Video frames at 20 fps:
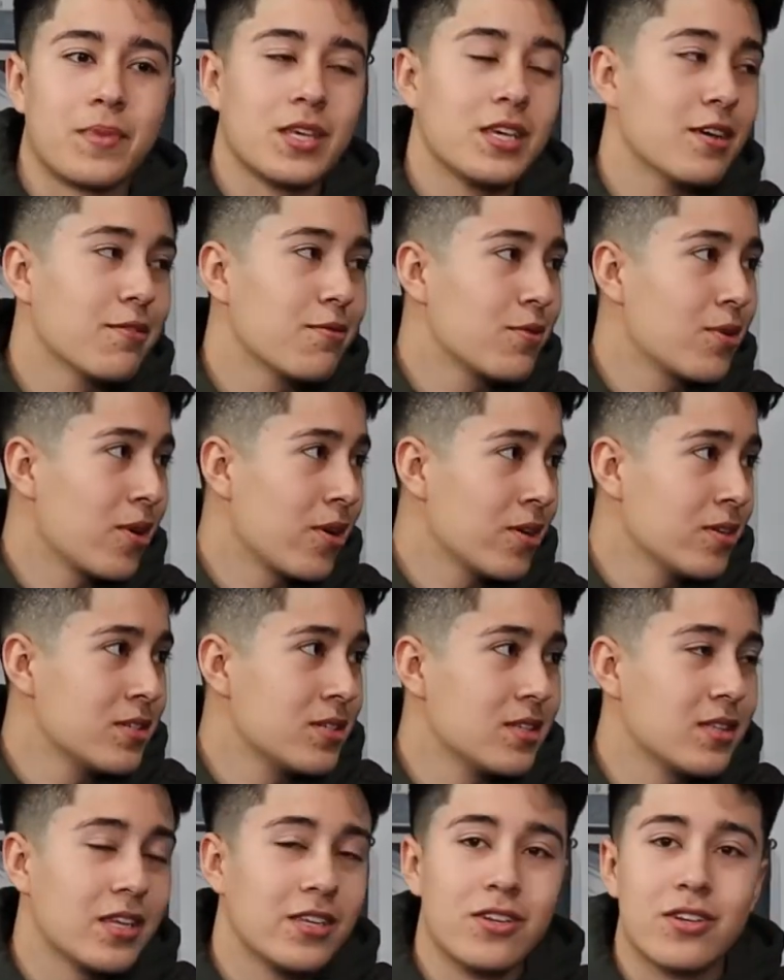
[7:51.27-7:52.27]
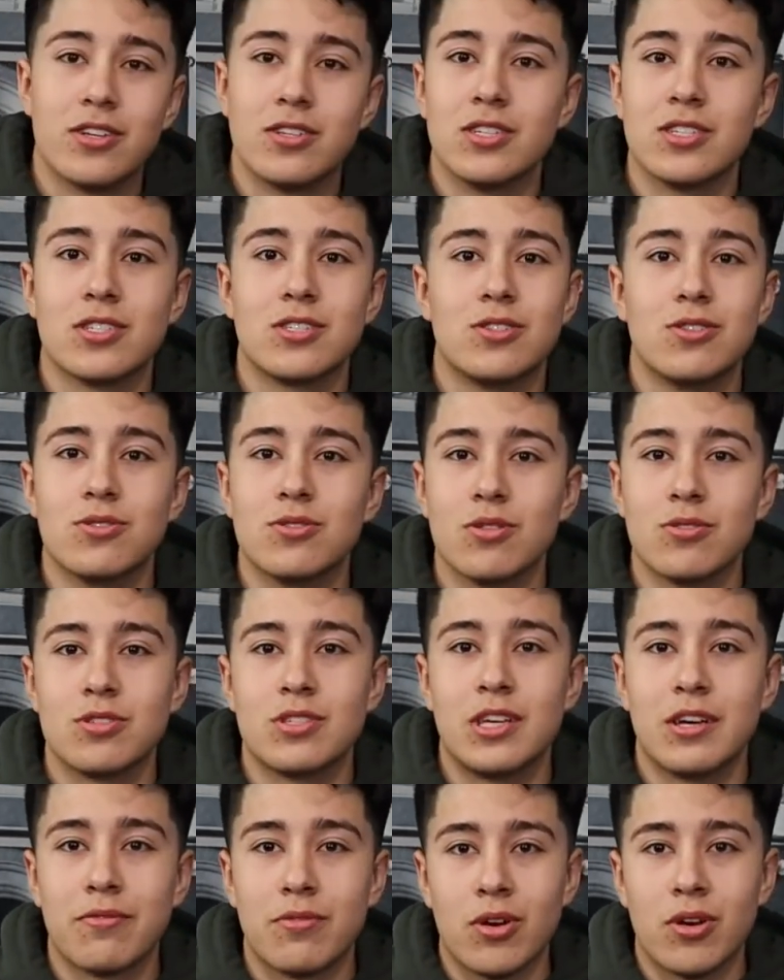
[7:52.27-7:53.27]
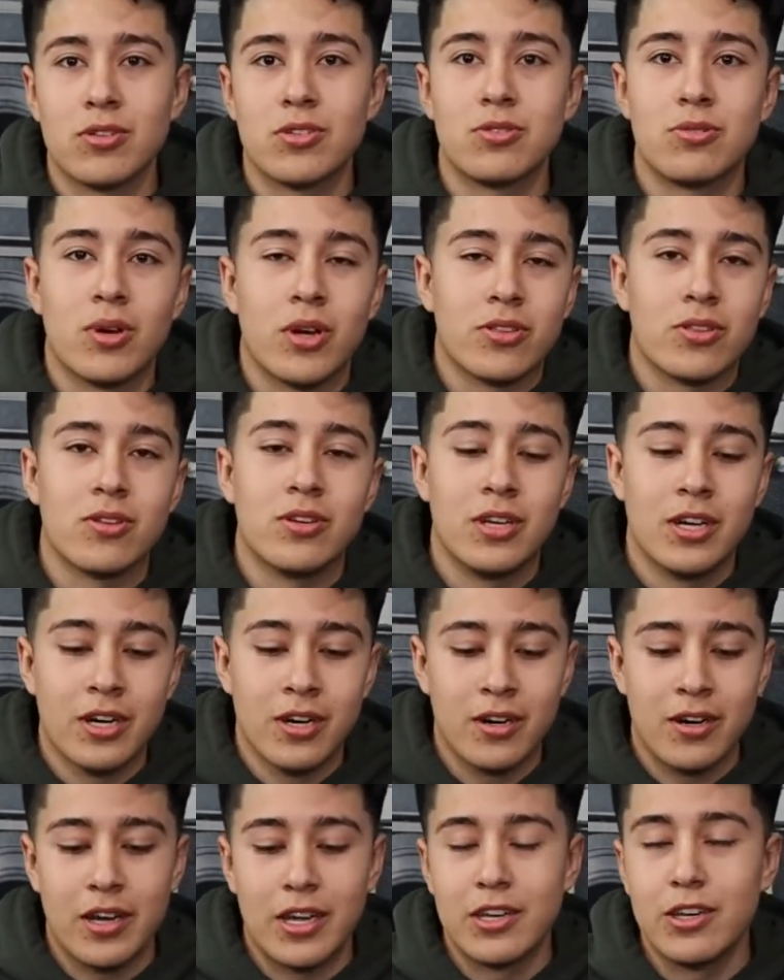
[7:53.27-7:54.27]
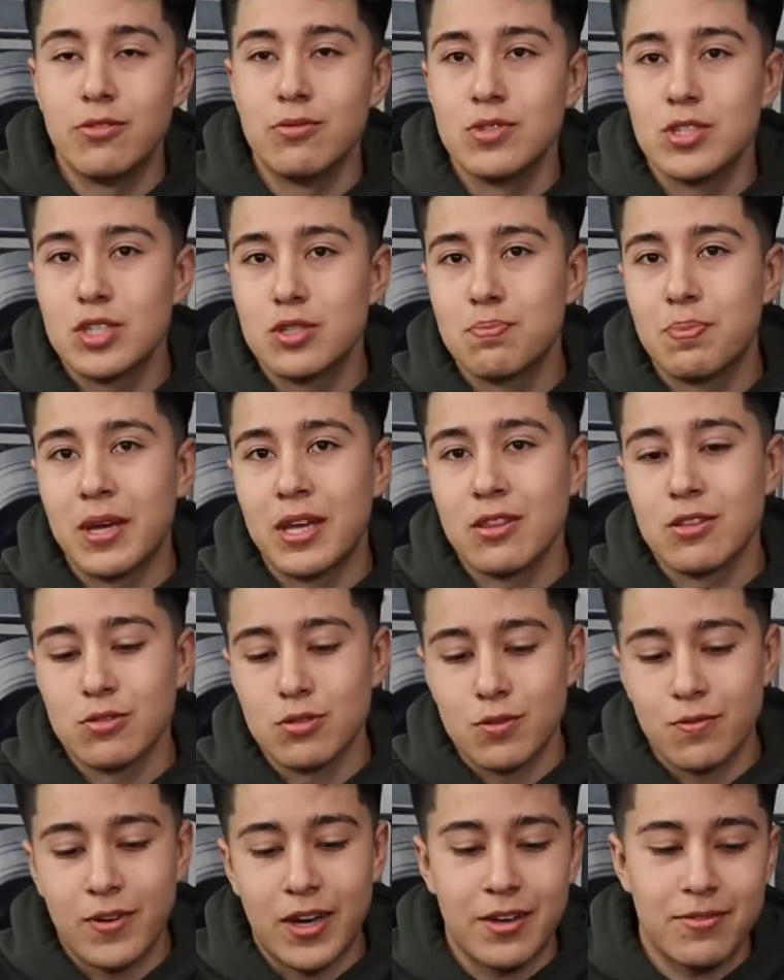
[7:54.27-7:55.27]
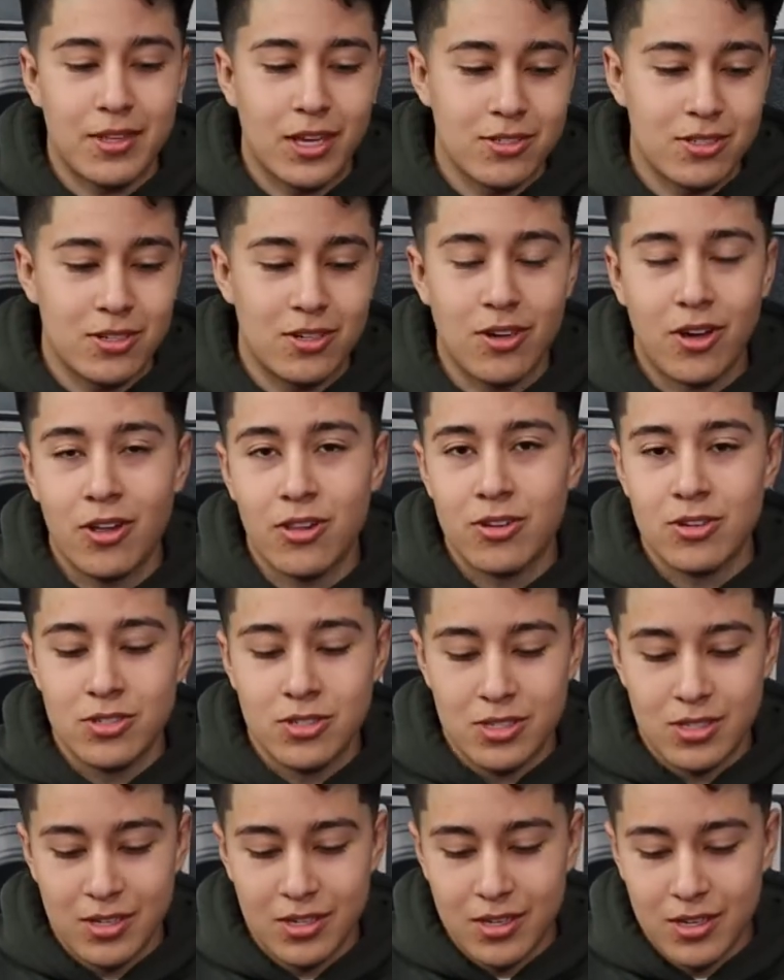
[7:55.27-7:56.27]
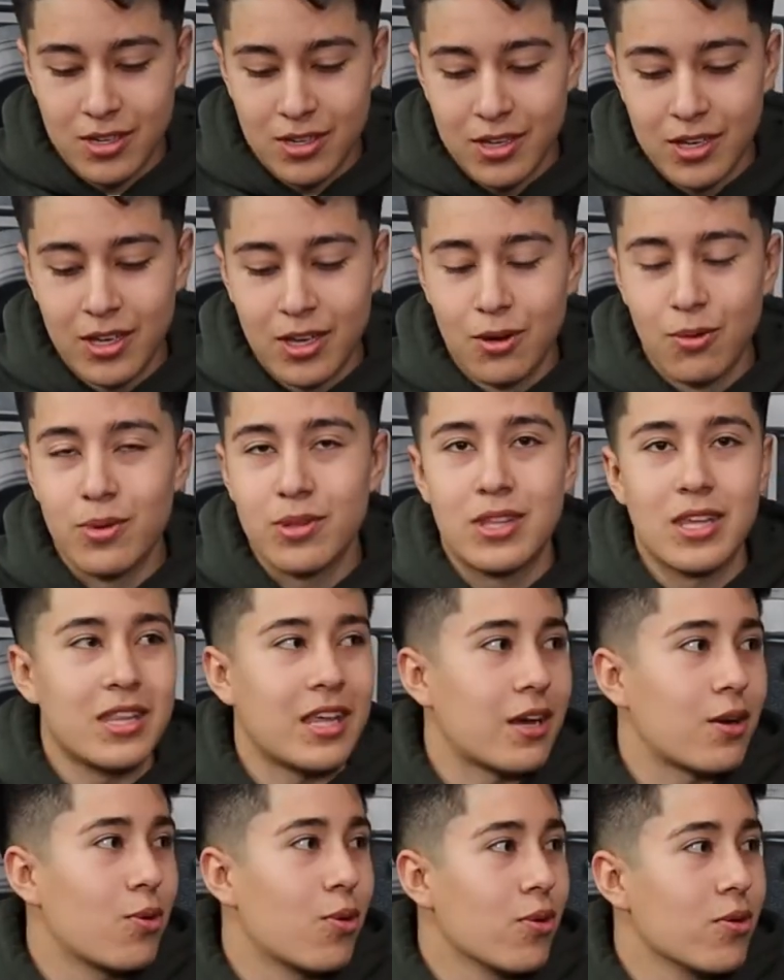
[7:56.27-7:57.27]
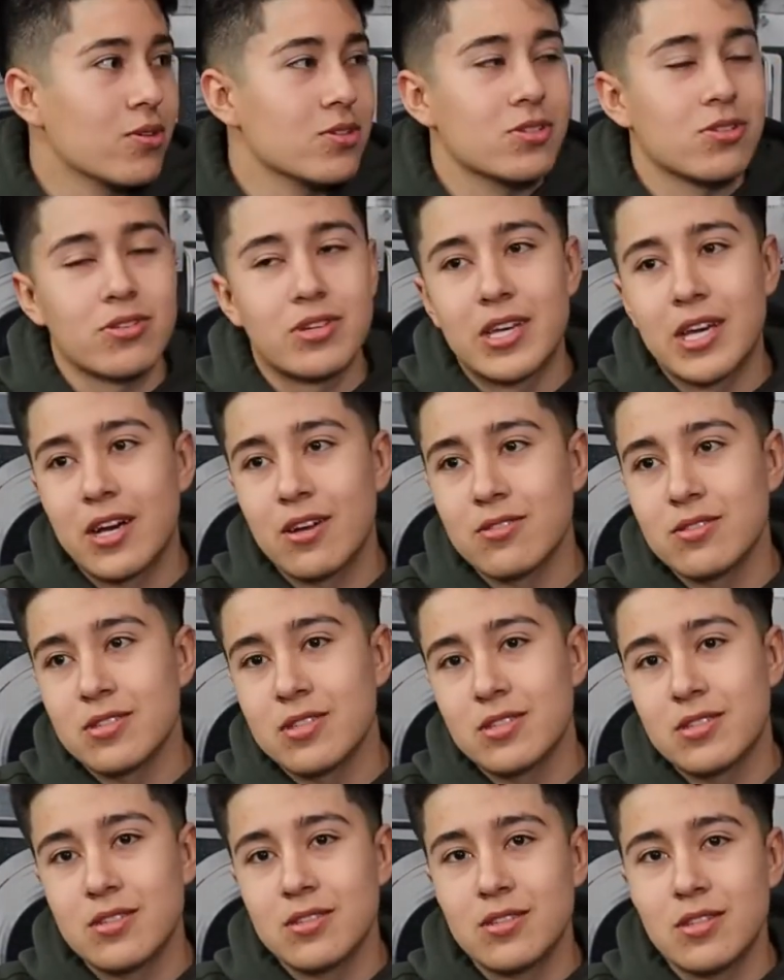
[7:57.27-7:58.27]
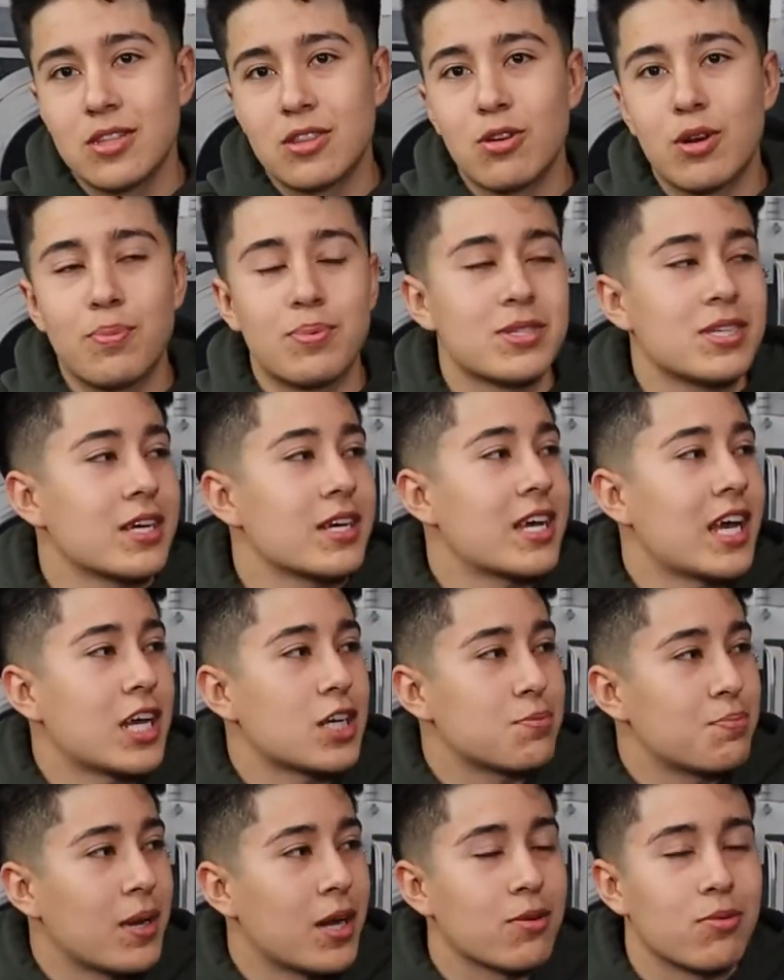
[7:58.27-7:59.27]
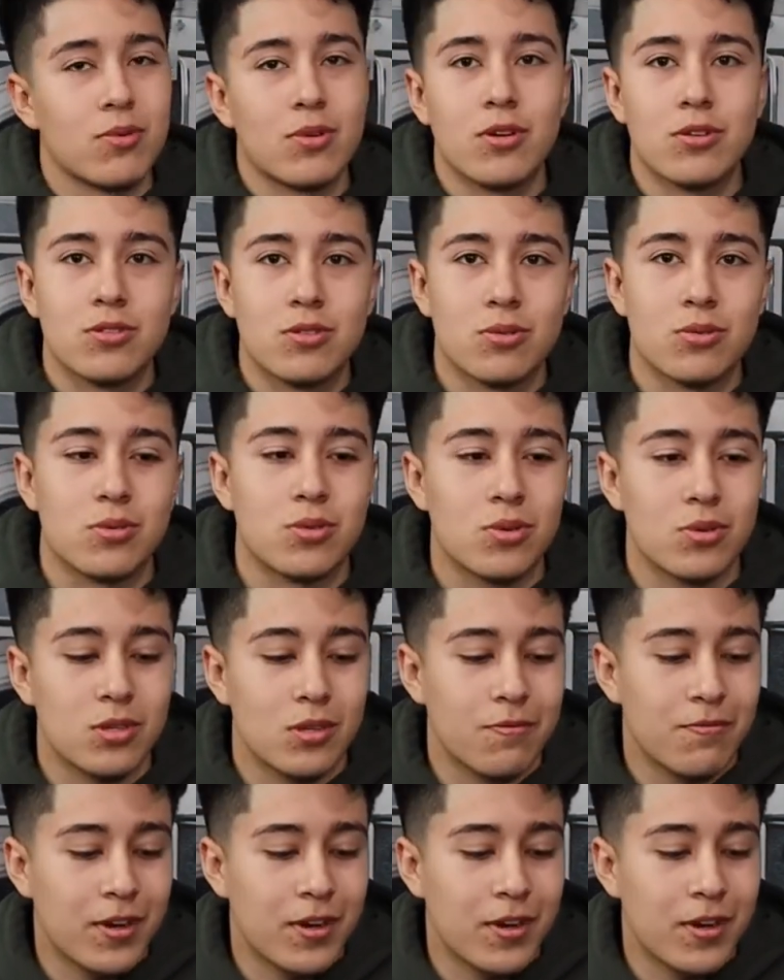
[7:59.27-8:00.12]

gift cards, and then you could just use those gift cards throughout the year, and you would spend those $5,000 within that quarter, so it counts. The 3% cash back would go towards the